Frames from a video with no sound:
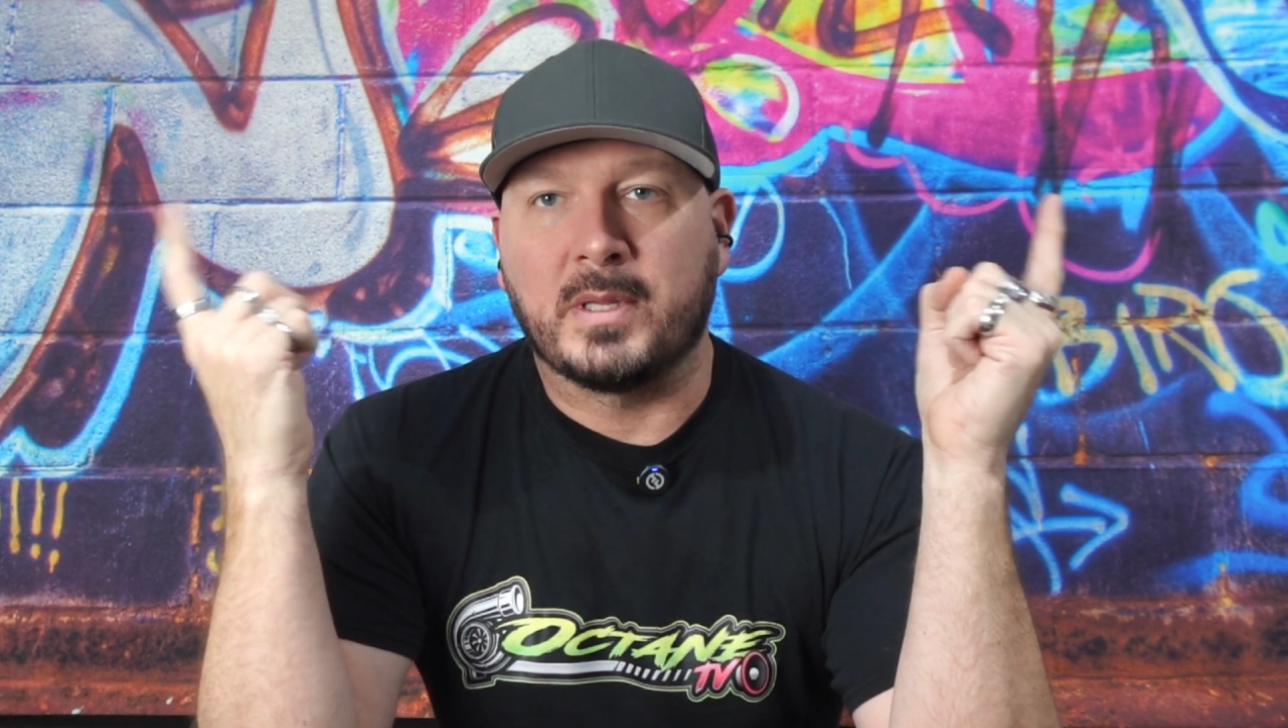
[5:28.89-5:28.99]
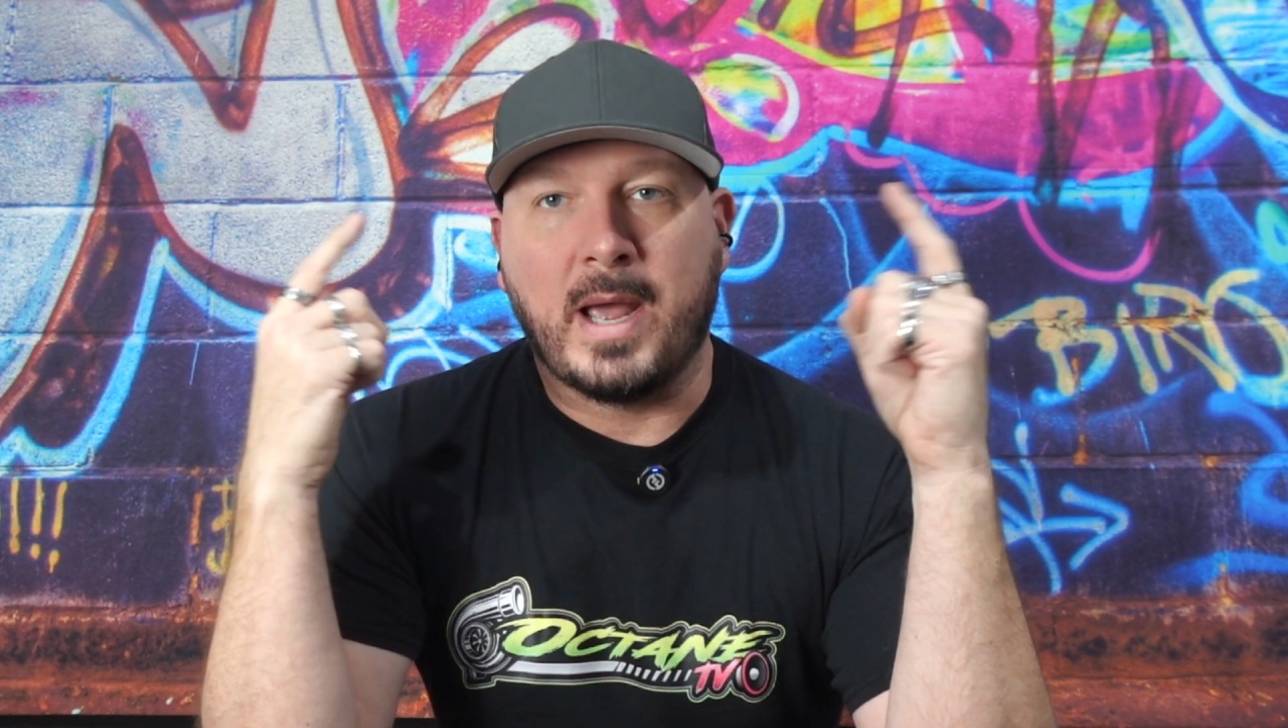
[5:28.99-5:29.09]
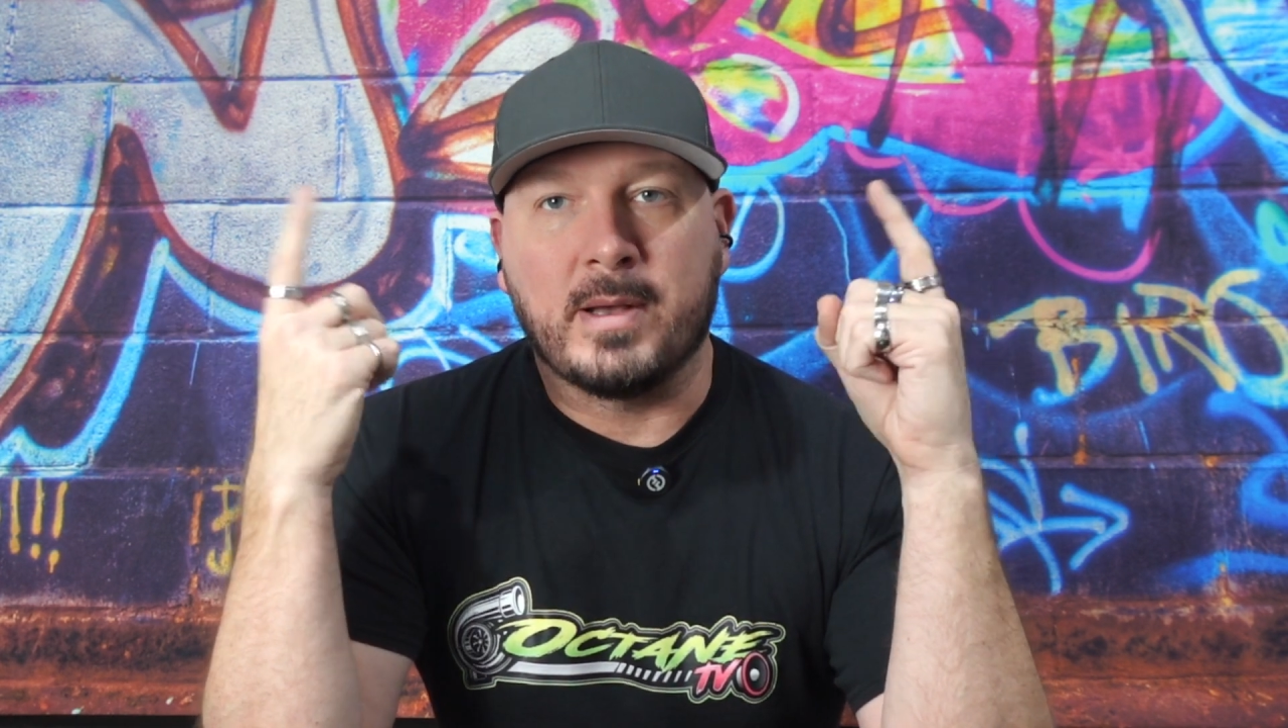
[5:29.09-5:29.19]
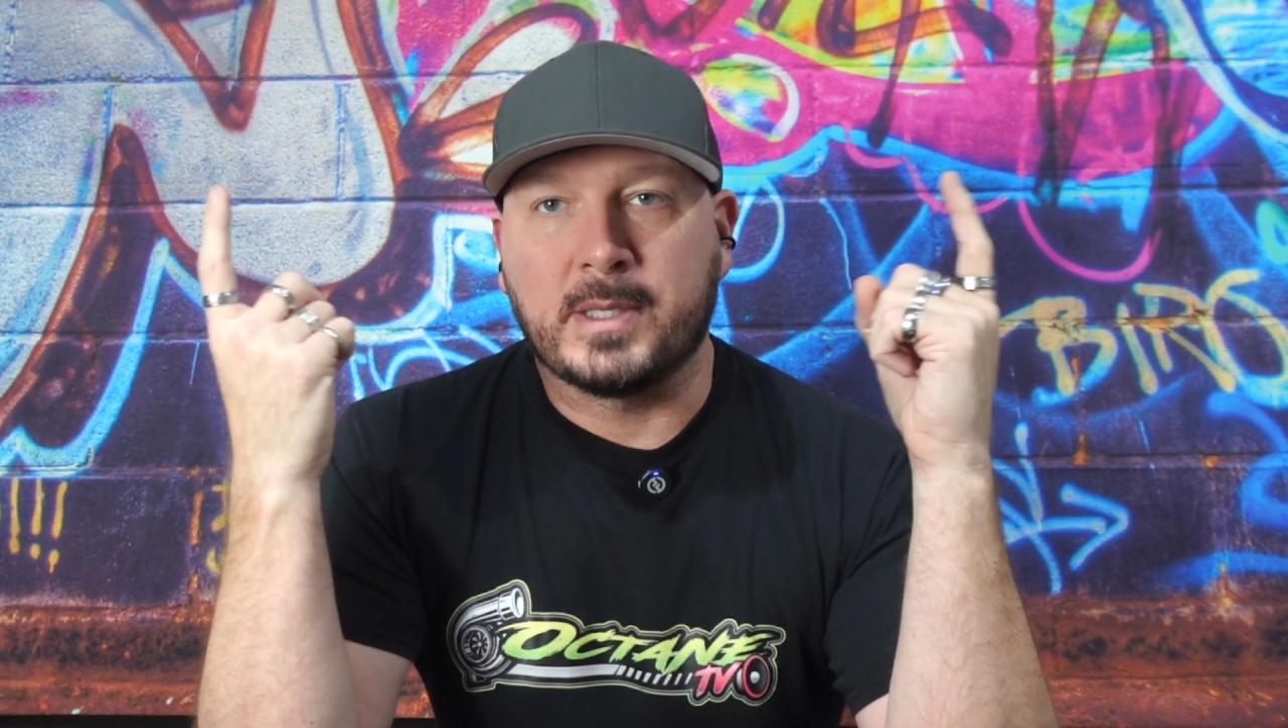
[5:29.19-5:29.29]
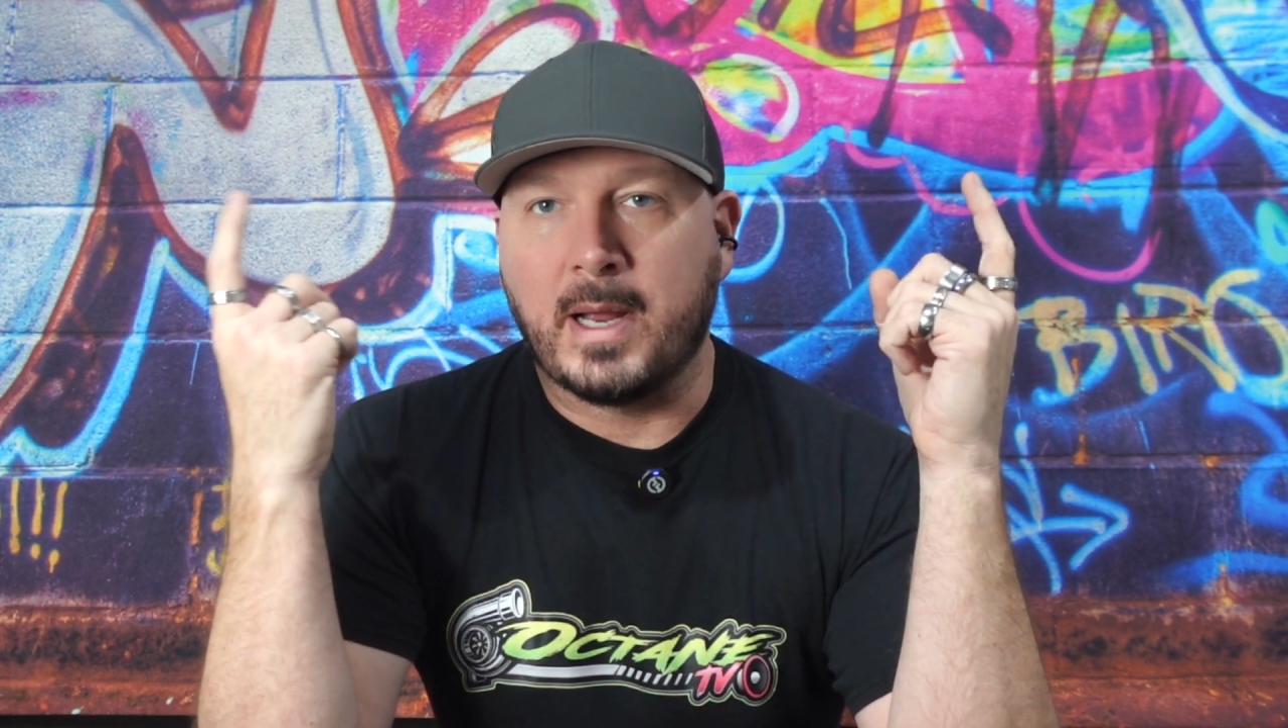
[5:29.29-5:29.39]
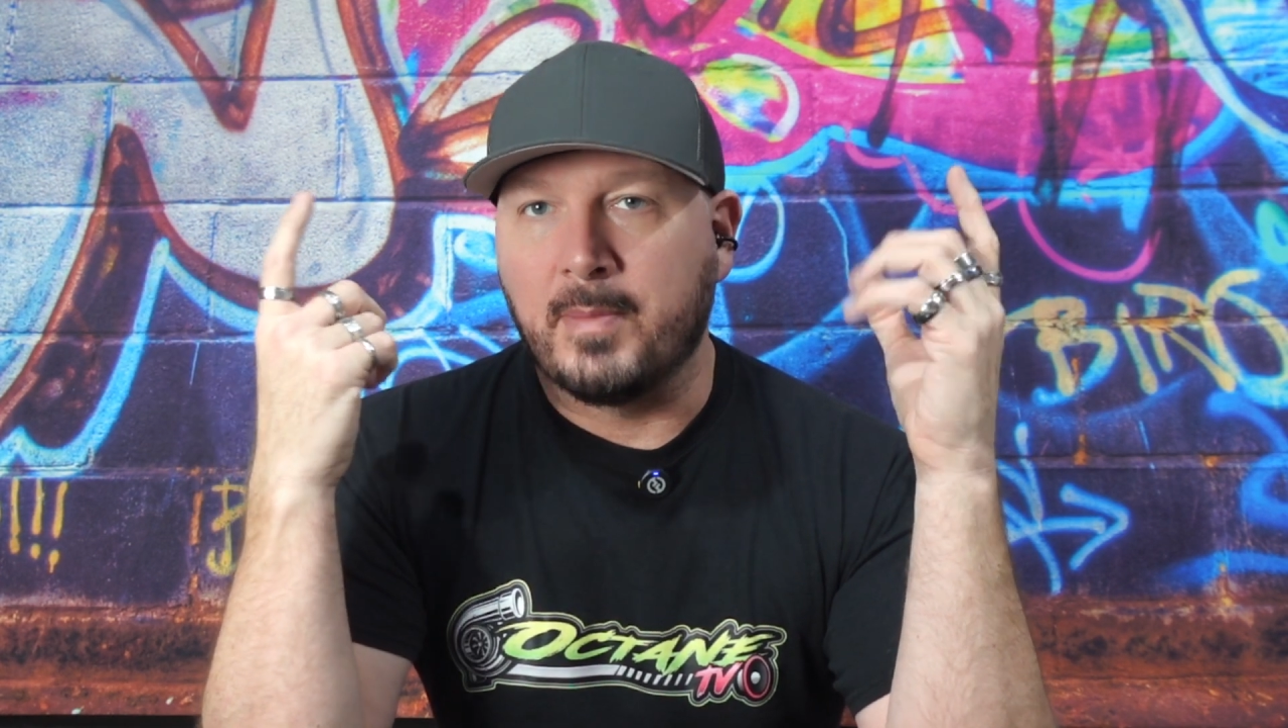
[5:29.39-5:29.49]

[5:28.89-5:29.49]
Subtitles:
on the outside,